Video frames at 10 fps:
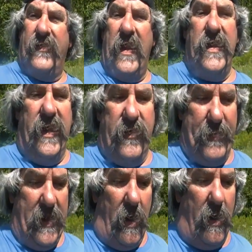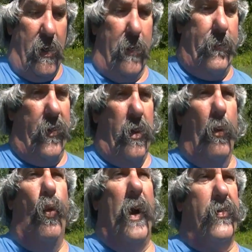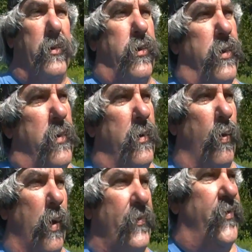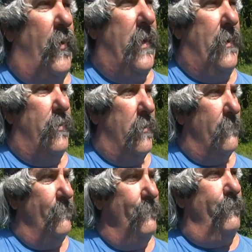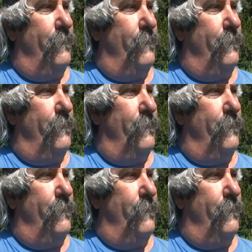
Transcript: That they need to be armed whatsoever.